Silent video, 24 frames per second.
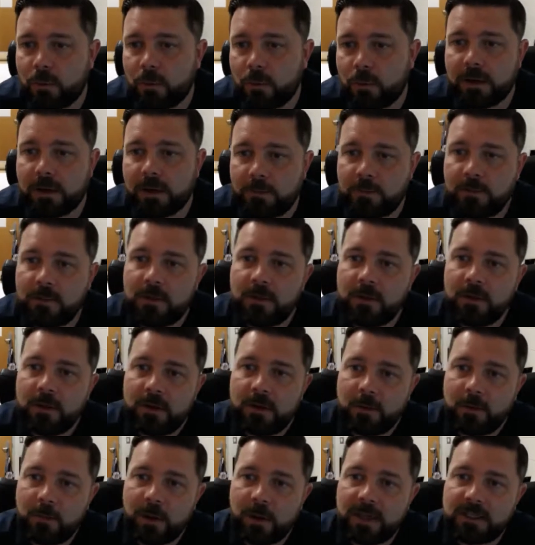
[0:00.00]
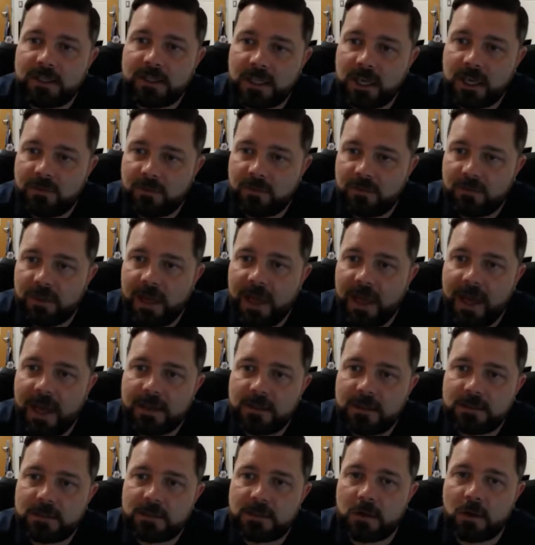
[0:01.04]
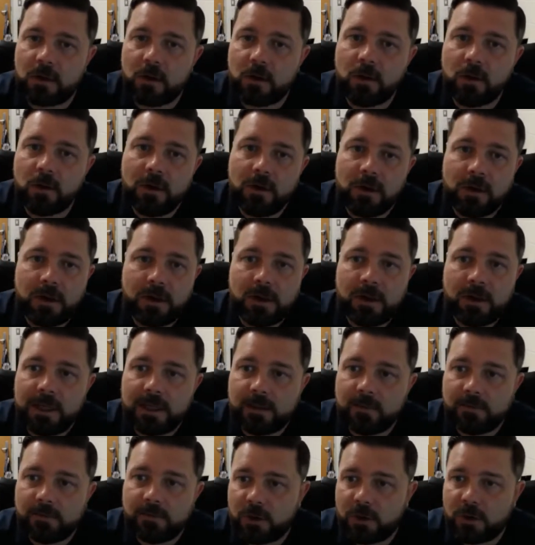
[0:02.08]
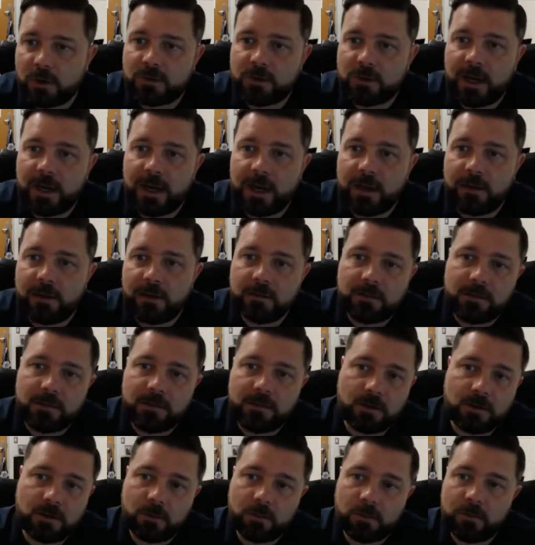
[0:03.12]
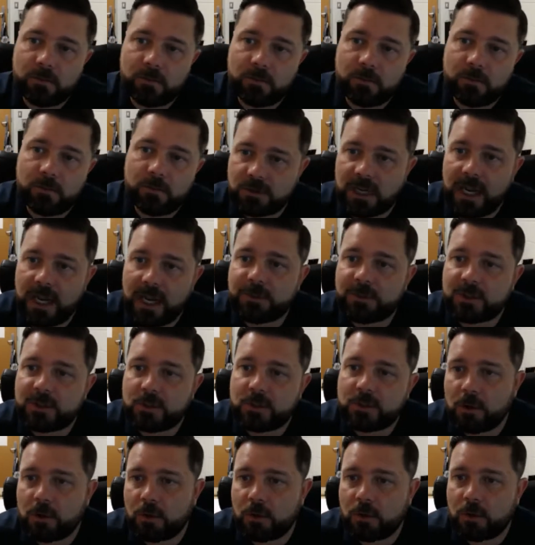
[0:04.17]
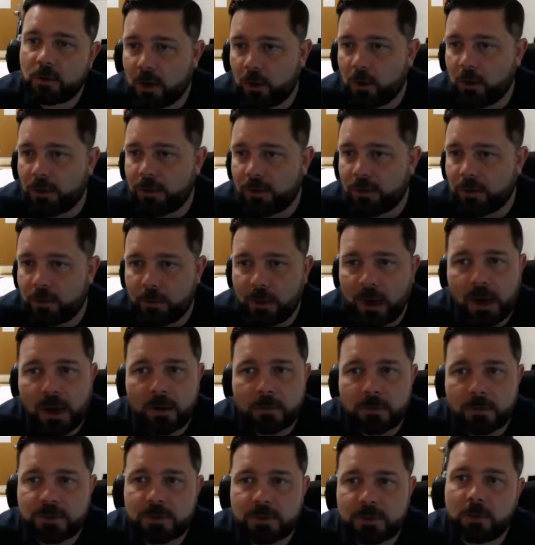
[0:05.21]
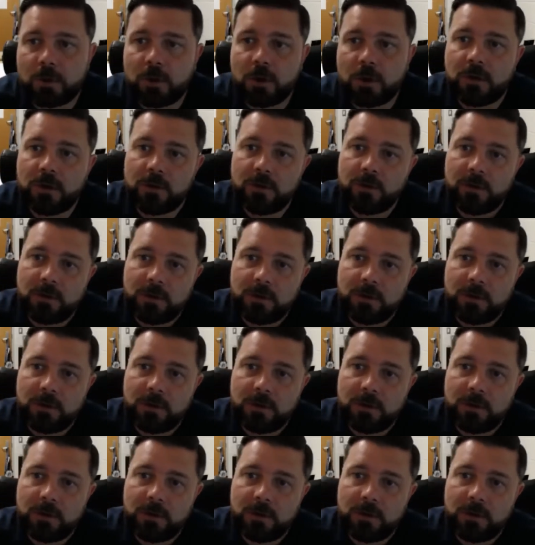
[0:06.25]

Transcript: them based off of that. So in the first round. Your your top scorer will go with your bottom scorer.